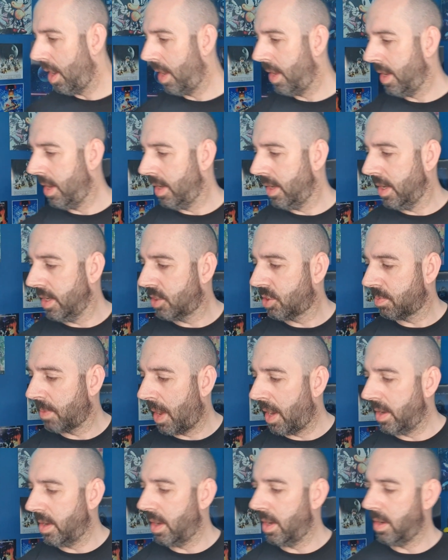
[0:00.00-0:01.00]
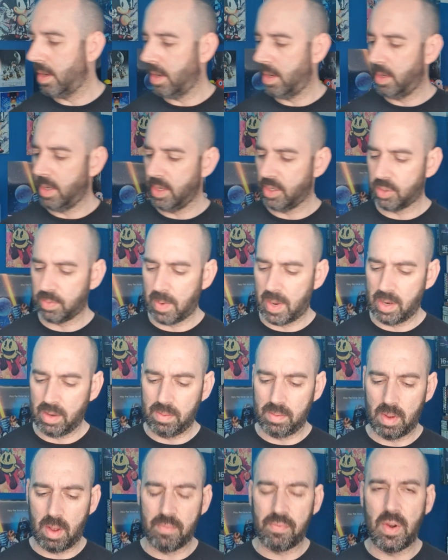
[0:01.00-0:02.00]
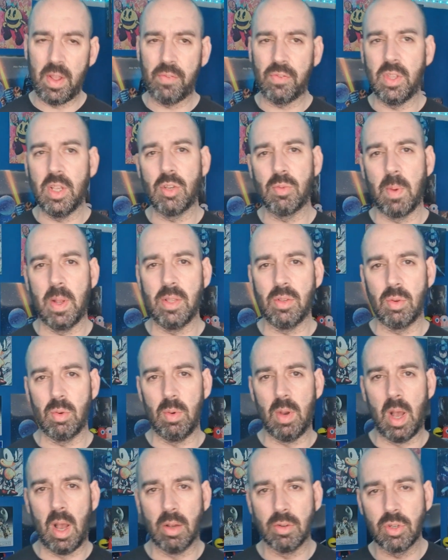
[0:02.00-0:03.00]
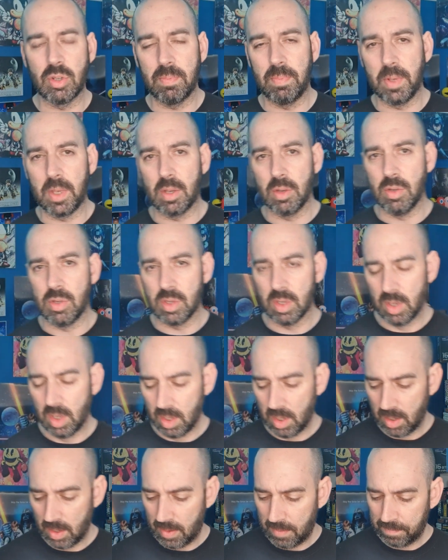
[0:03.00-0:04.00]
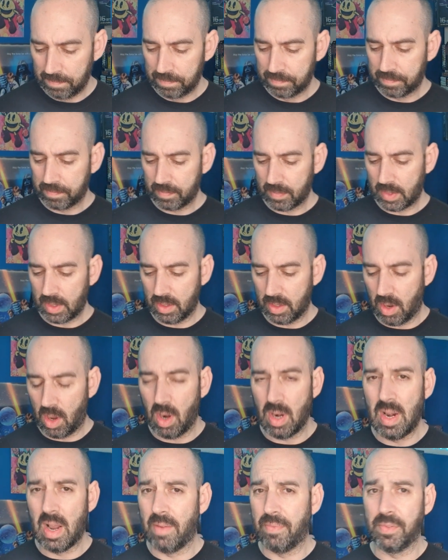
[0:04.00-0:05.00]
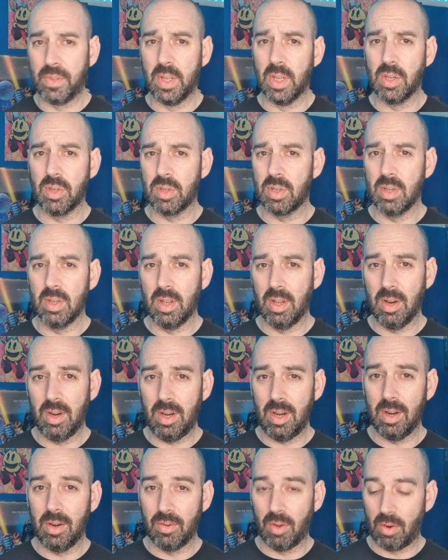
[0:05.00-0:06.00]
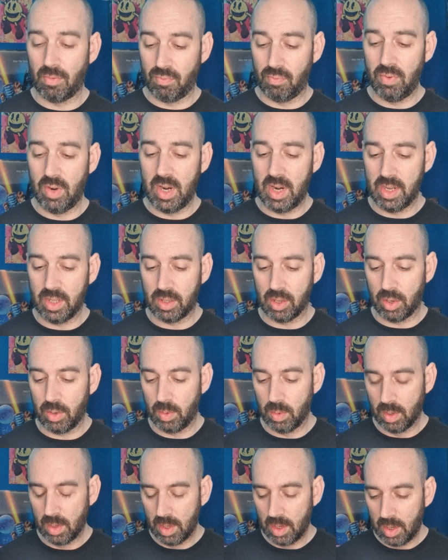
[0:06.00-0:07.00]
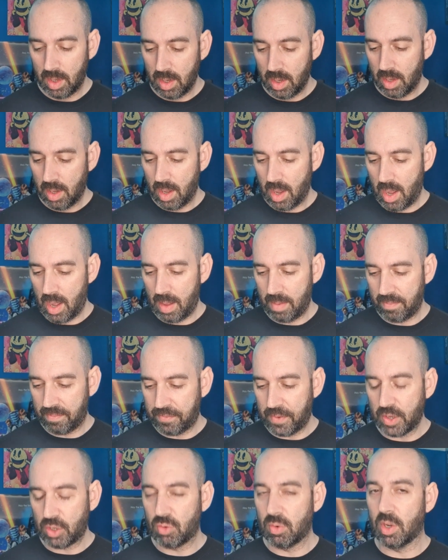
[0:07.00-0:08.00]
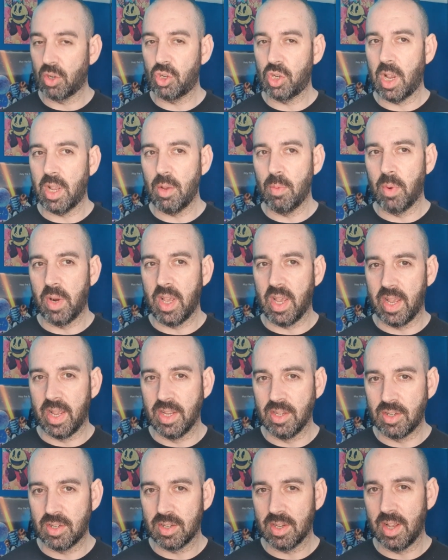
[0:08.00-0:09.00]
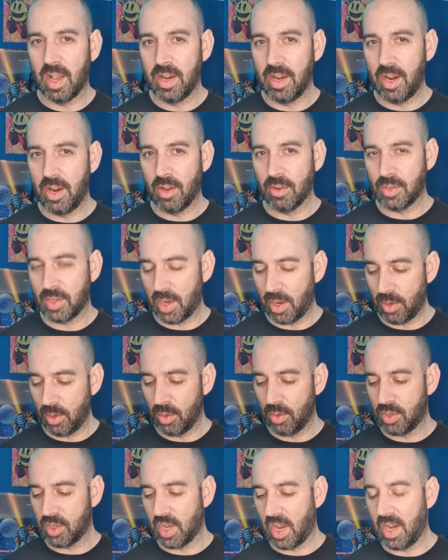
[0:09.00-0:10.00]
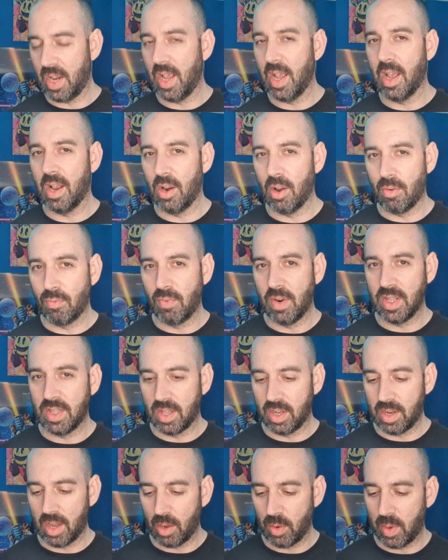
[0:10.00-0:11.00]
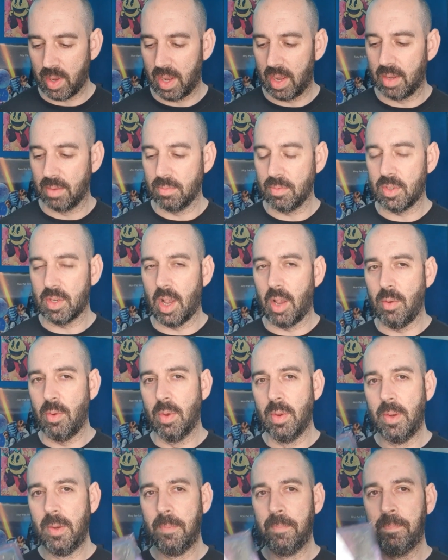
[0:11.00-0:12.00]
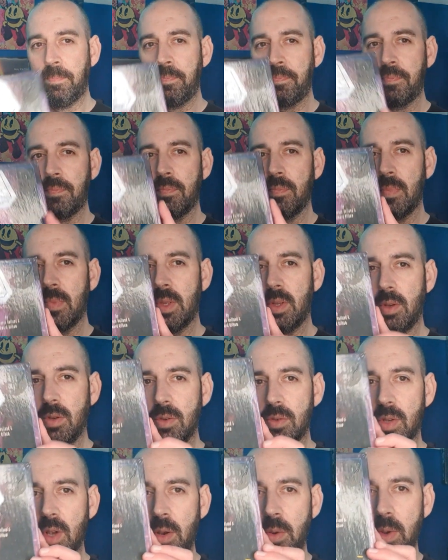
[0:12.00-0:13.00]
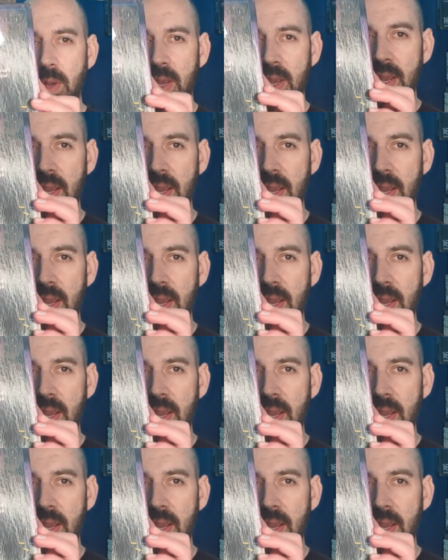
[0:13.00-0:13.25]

And then this one, and this one, I've left this one till last because I love this. I really do. First of all, I'll show you what it is, and then I'll tell you who sent it, and I'll read the note out. So it